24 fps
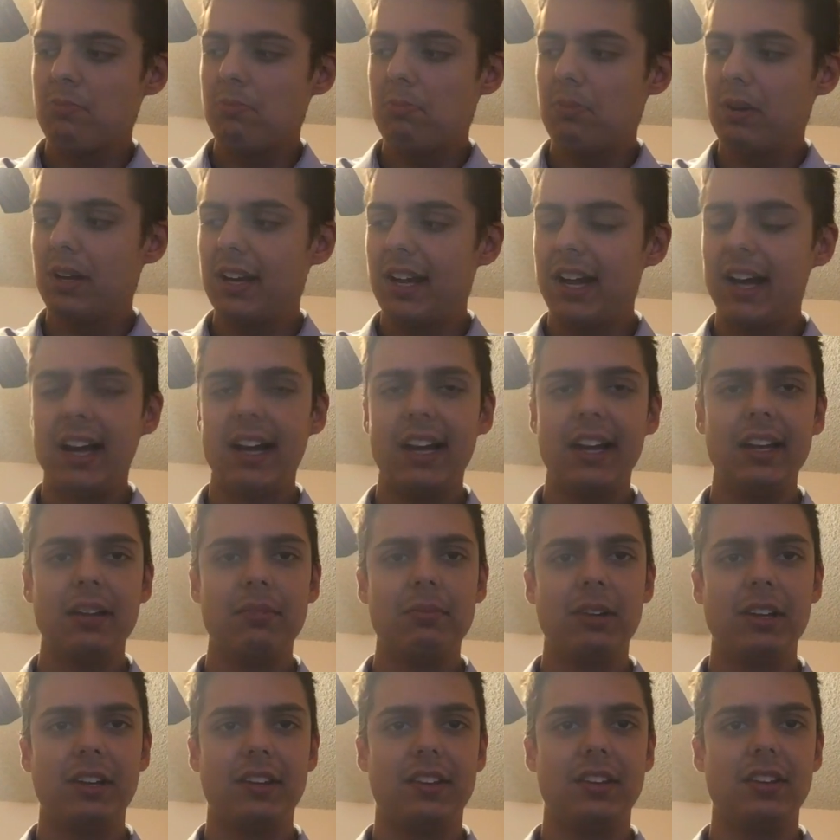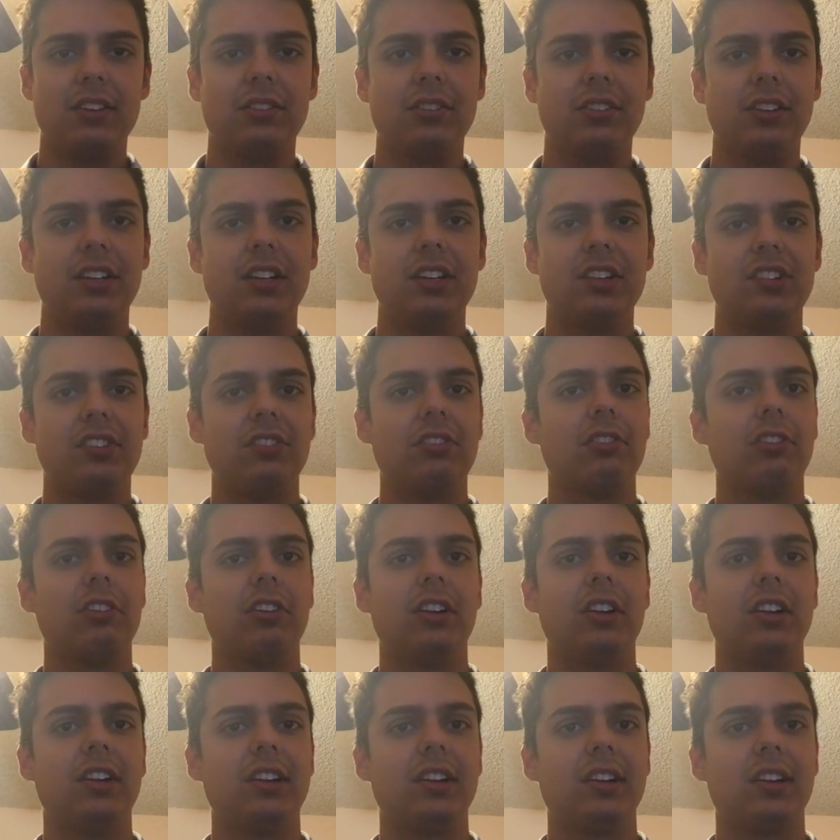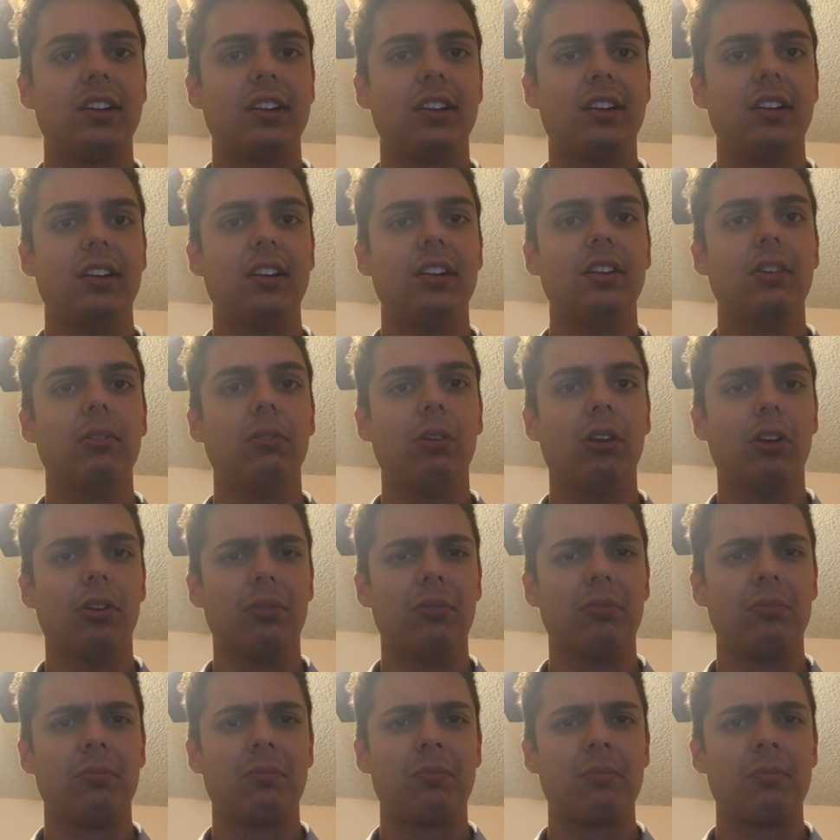But I am not the only historian in the world.